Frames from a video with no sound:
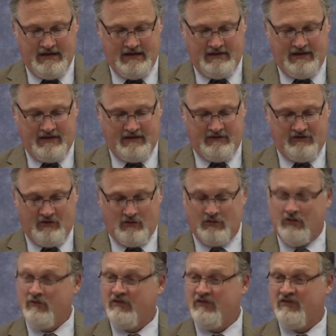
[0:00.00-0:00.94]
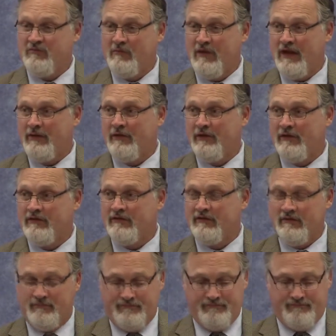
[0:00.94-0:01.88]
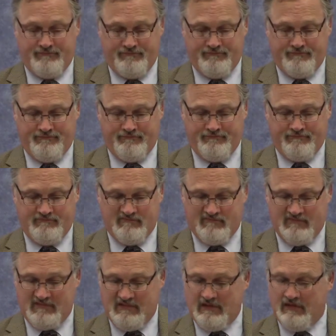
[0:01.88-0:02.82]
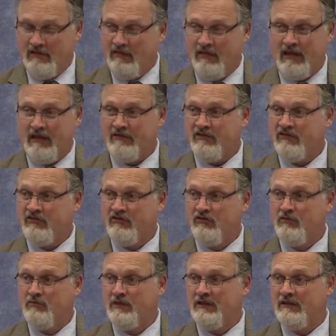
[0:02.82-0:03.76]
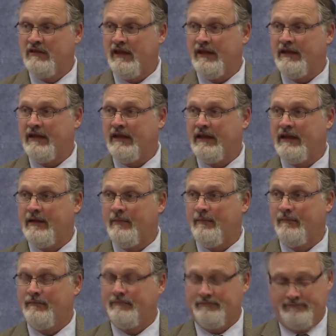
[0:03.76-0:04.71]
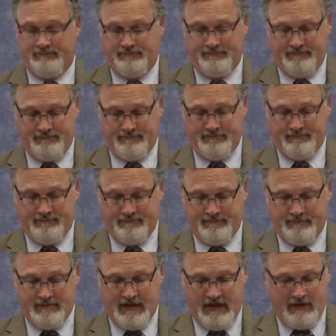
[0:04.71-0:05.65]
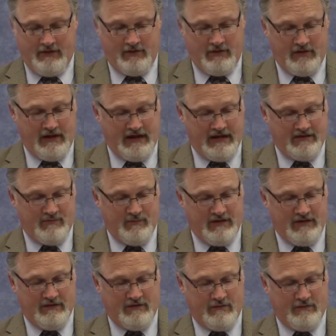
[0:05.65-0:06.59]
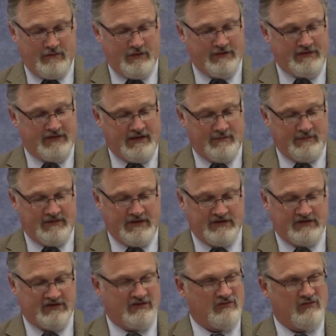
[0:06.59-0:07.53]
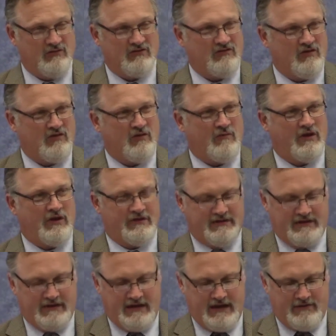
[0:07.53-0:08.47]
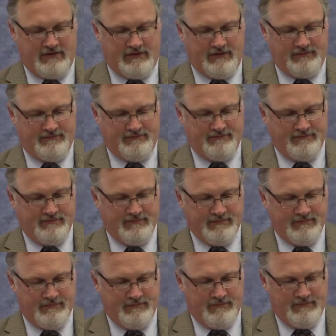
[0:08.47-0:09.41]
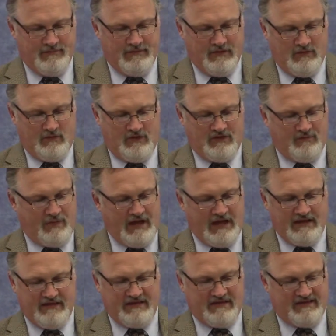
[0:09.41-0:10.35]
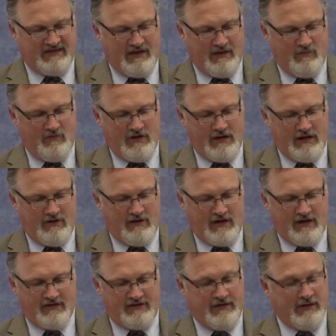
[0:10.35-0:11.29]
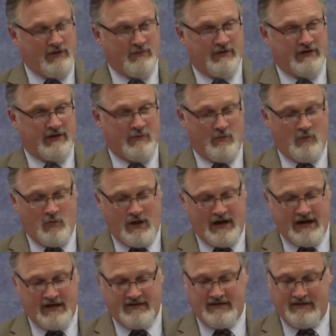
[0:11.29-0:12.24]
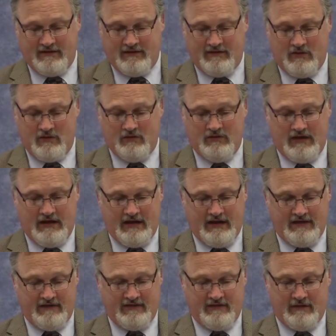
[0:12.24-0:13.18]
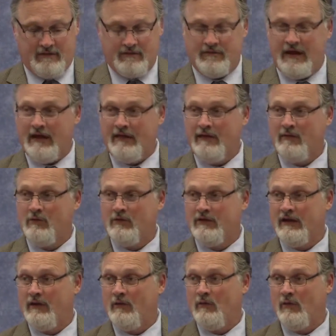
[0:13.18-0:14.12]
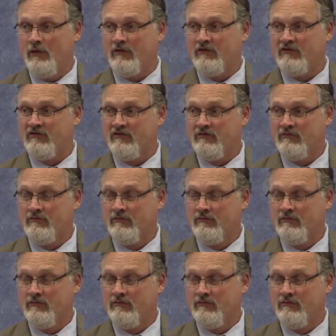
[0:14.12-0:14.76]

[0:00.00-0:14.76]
That is, don't use his methods, lest you be like him. On the other hand, it means avoid temptation to ignore him altogether. Respond some way or else he'll become wise in his own eyes and his folly will get worse.